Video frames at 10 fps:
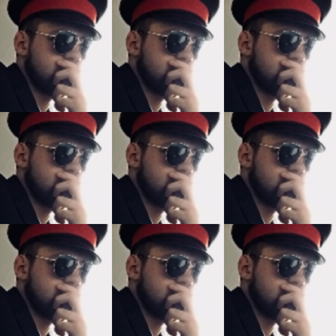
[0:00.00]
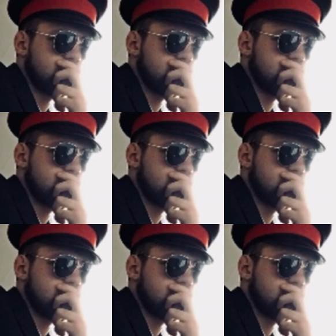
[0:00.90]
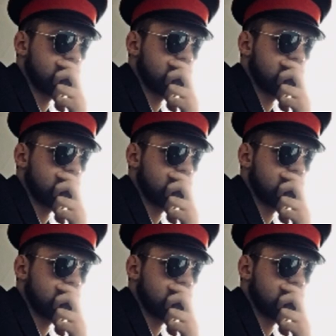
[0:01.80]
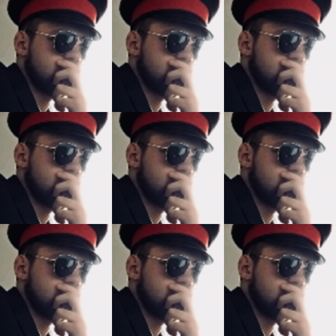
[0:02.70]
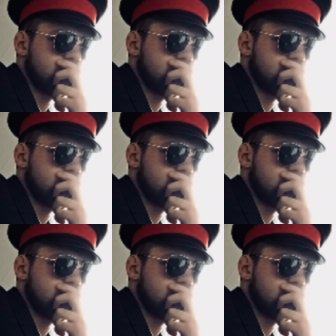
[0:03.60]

Nothing is said.